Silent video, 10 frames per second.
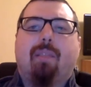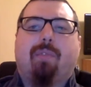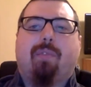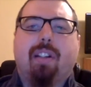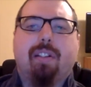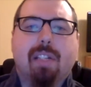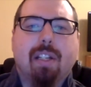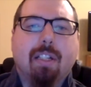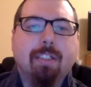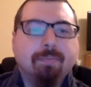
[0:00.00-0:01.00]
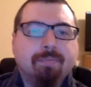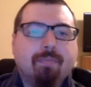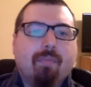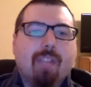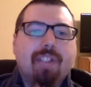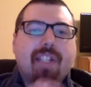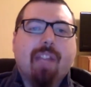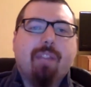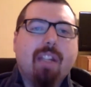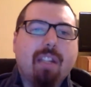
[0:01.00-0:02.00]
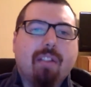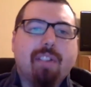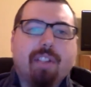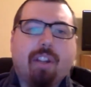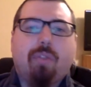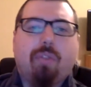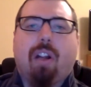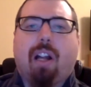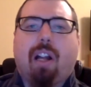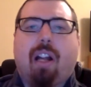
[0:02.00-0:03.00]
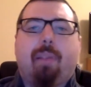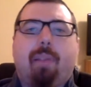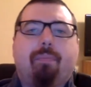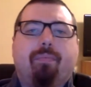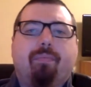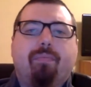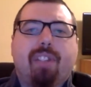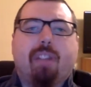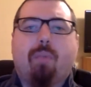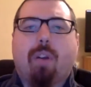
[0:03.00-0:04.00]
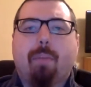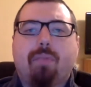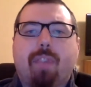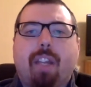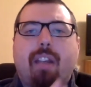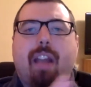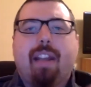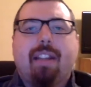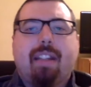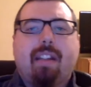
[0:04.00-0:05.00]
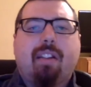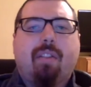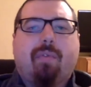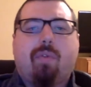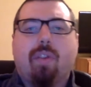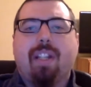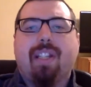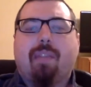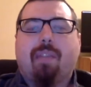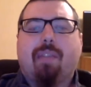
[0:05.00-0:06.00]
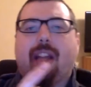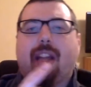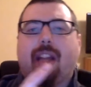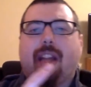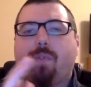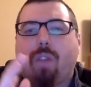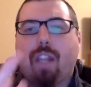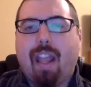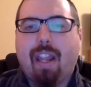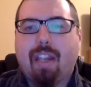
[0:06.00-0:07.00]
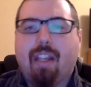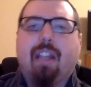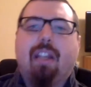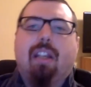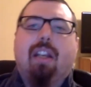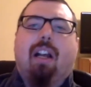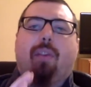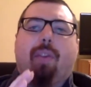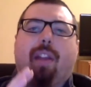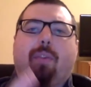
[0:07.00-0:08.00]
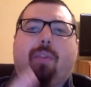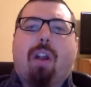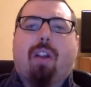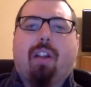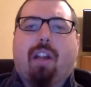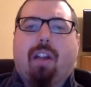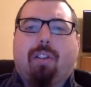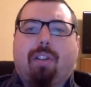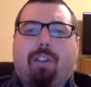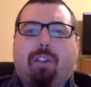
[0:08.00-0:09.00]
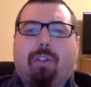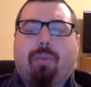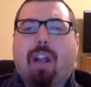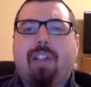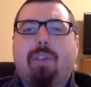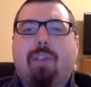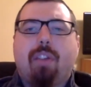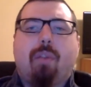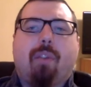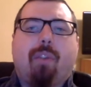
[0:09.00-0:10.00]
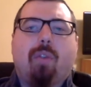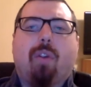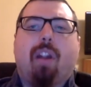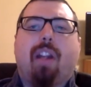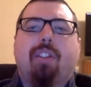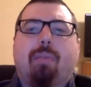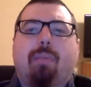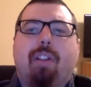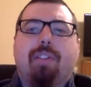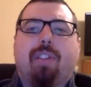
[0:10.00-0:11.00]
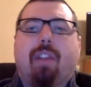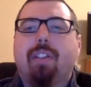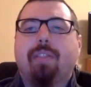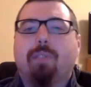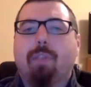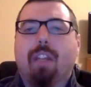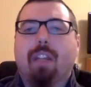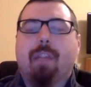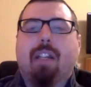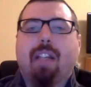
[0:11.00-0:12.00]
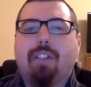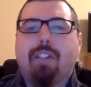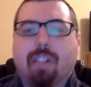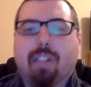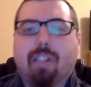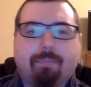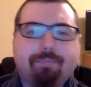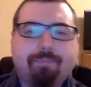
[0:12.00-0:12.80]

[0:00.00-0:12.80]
frames. Now, 70 years ago, somewhere between 1947 and 1948, we have the Roswell UFO crash, and we also have Israel becoming a nation again.